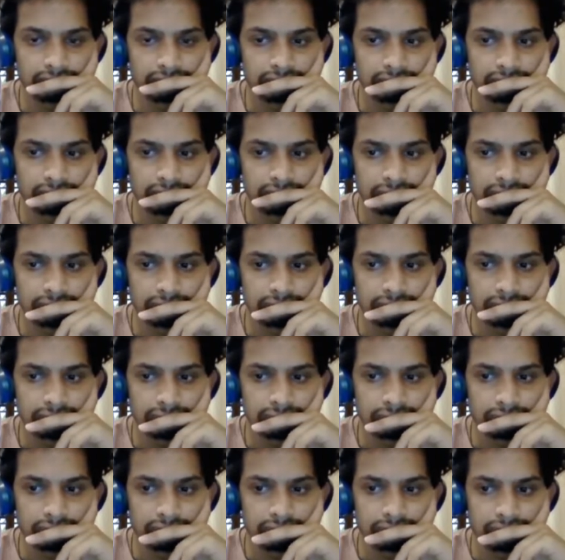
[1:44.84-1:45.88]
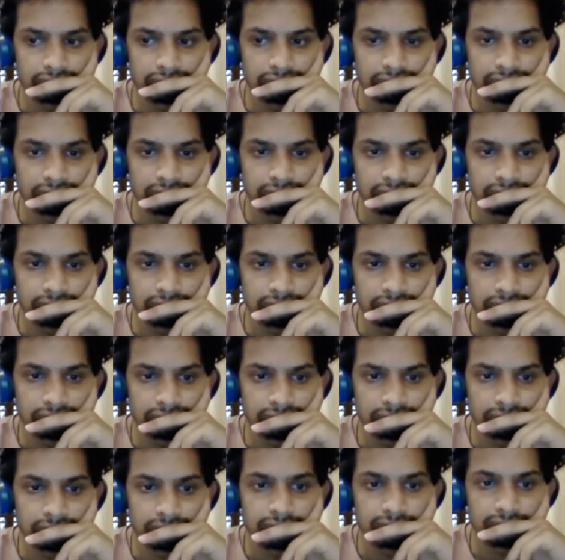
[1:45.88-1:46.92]

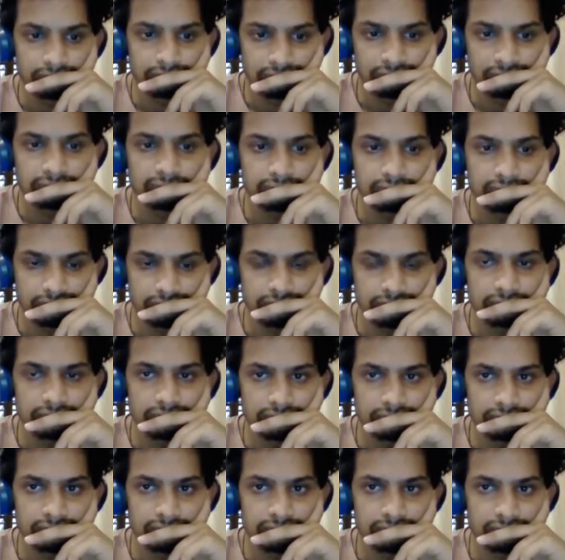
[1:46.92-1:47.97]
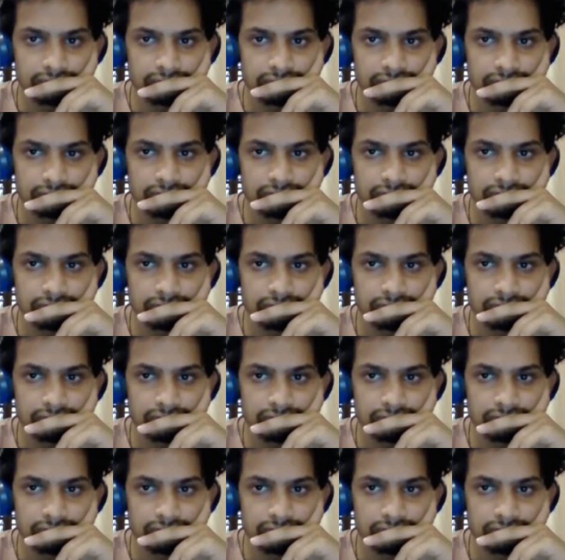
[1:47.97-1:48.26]
This person isn't speaking.